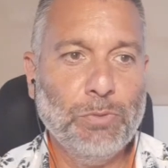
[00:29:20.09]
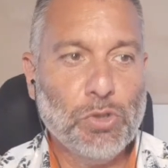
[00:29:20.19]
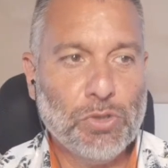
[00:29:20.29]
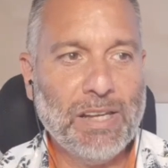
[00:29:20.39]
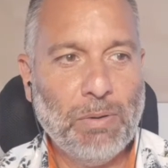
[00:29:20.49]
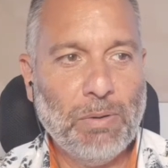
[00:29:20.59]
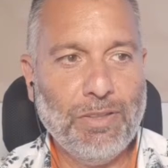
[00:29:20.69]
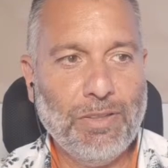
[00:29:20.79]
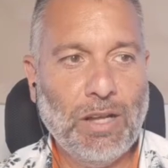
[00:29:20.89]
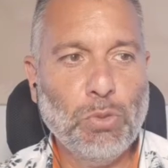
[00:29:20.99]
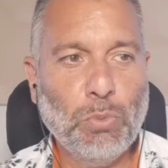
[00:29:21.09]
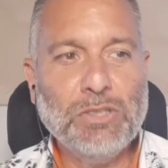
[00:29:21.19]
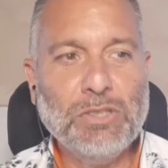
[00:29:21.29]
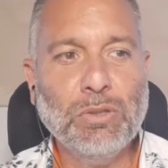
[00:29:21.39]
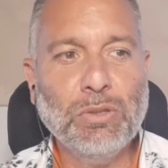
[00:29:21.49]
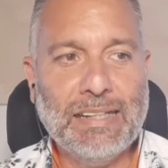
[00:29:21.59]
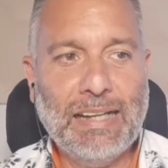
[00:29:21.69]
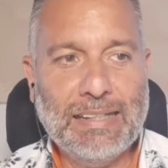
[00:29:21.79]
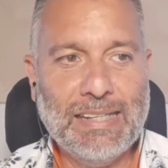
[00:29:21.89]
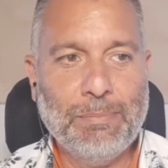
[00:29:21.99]
You stay at Barcelona. You want to lead
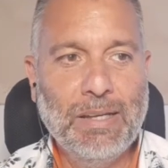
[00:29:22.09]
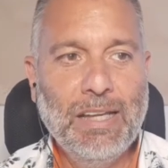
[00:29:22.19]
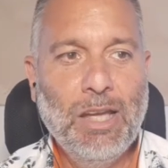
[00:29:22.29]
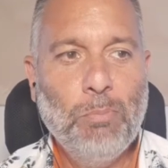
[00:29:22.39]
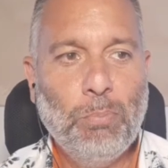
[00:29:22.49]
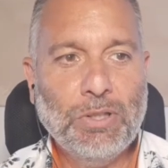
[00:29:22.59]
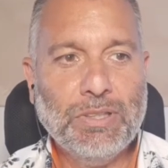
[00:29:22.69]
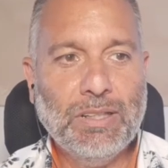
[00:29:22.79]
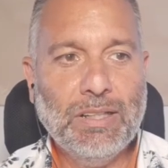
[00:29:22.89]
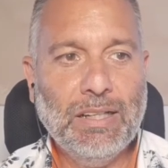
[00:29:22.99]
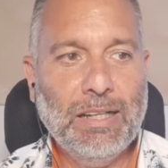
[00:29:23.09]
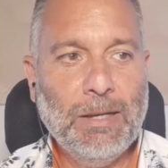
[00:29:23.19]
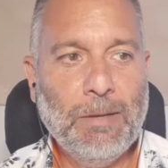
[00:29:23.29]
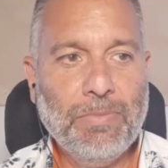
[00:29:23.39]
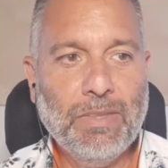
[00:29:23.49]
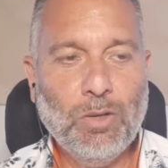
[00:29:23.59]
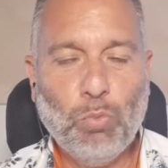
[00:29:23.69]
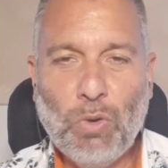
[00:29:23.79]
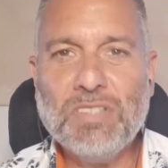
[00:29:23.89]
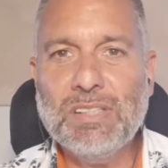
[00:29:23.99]
a team, but
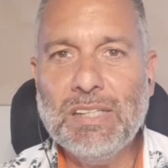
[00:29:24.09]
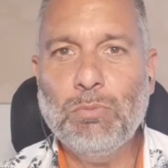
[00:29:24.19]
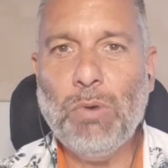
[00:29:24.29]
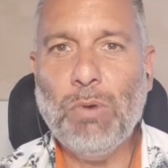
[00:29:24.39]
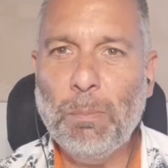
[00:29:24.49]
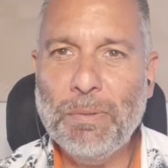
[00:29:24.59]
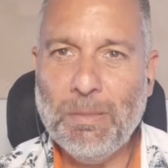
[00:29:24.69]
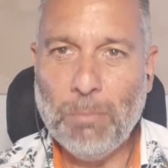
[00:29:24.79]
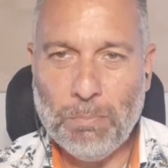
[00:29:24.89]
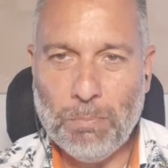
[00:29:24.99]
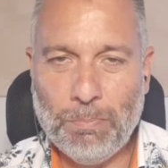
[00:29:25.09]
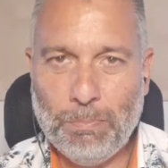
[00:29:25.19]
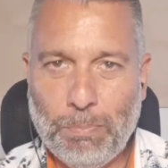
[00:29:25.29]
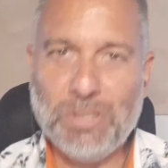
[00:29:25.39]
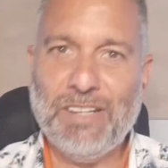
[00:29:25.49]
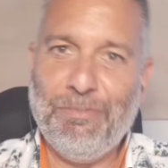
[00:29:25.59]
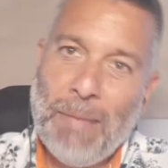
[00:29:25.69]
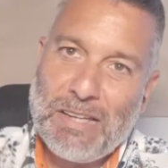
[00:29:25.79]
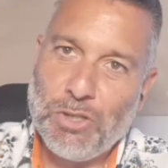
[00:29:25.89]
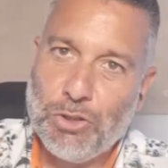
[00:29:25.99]
what will be the positive
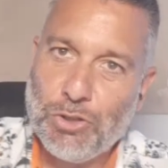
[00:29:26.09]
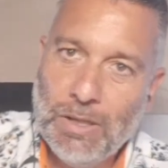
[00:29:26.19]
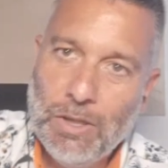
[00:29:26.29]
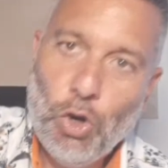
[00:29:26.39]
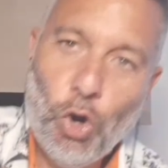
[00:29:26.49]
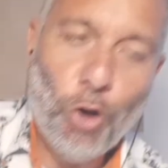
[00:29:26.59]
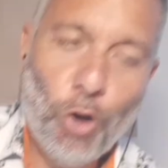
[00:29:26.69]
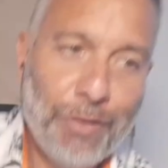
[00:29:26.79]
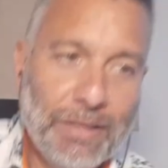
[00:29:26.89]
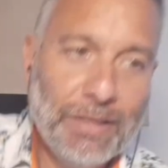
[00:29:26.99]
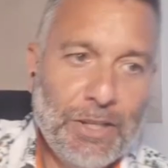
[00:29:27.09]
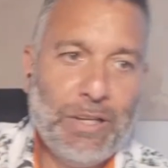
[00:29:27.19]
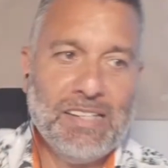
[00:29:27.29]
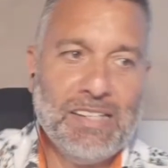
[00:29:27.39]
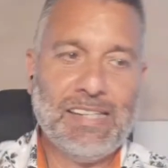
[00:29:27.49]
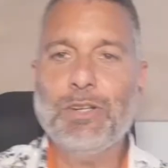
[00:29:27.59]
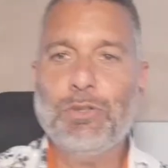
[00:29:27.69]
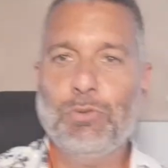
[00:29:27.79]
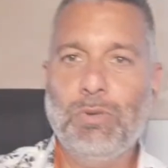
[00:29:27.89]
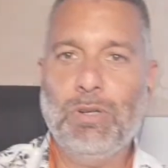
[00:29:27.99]
message that you can send
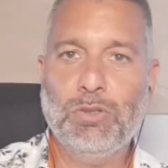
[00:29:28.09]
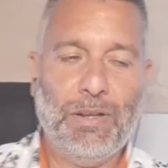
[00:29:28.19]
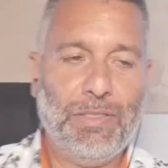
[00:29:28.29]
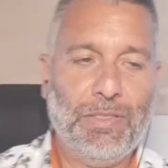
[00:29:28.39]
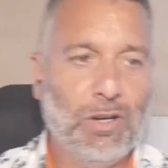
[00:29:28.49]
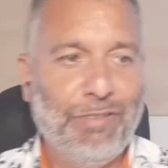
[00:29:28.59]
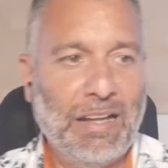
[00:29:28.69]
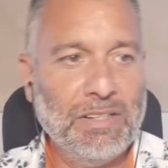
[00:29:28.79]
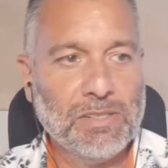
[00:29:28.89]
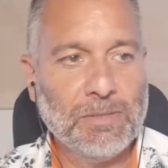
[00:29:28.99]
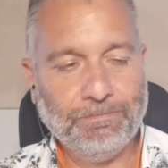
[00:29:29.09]
to Barcelona fans?